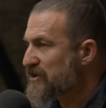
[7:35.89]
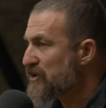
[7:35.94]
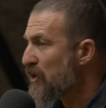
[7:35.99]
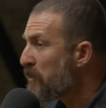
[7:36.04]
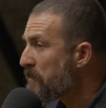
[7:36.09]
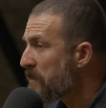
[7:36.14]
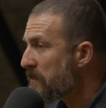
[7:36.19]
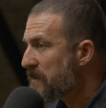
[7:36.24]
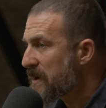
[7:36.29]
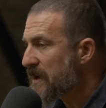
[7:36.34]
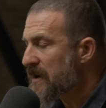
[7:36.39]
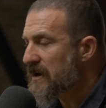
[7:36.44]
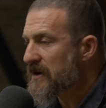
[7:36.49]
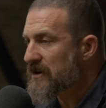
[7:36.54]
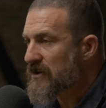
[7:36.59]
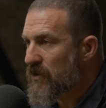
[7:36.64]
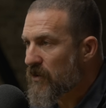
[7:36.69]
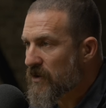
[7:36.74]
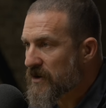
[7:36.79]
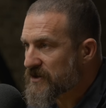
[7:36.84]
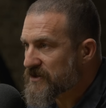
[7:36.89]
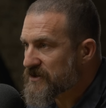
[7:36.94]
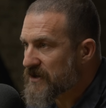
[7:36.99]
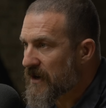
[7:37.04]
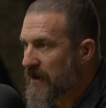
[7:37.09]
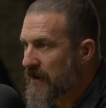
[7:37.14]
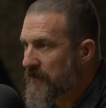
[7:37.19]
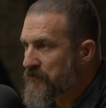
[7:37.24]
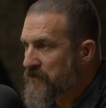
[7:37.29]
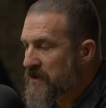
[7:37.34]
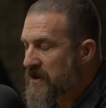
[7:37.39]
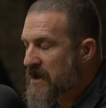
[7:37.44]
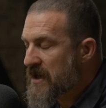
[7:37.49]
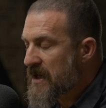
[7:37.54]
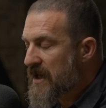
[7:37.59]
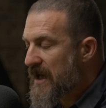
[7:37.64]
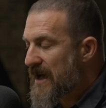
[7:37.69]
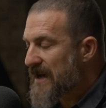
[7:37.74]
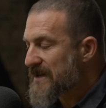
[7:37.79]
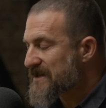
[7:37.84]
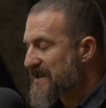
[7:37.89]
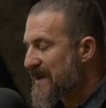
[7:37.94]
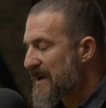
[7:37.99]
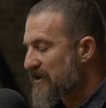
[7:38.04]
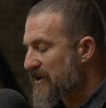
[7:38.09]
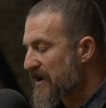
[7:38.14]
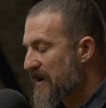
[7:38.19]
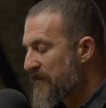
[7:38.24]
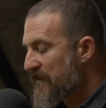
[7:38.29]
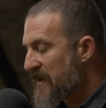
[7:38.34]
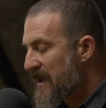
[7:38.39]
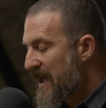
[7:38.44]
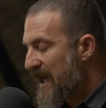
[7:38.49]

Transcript: dopamine and cortisol, et cetera.